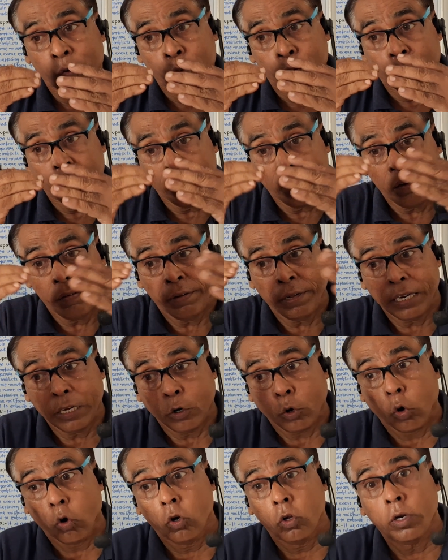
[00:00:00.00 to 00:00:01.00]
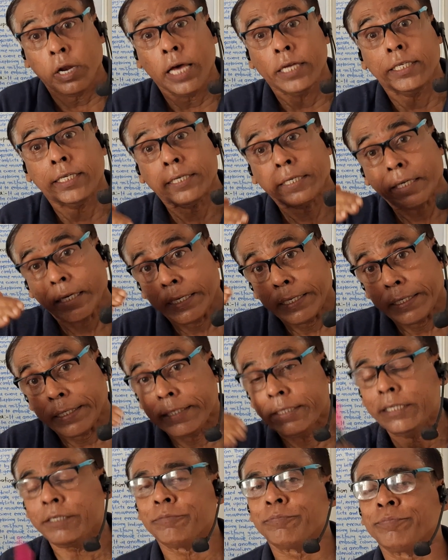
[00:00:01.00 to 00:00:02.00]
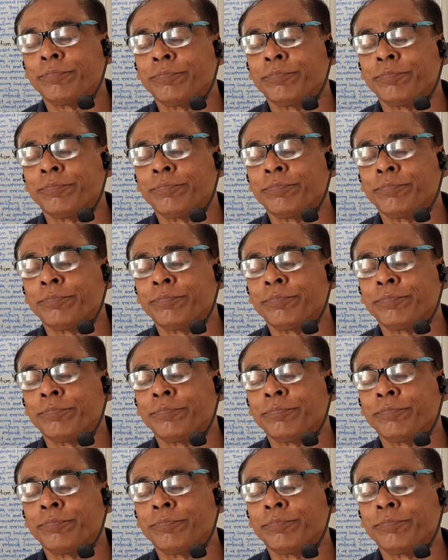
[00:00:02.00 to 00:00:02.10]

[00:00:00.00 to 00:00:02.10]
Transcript: whenever a colonizing country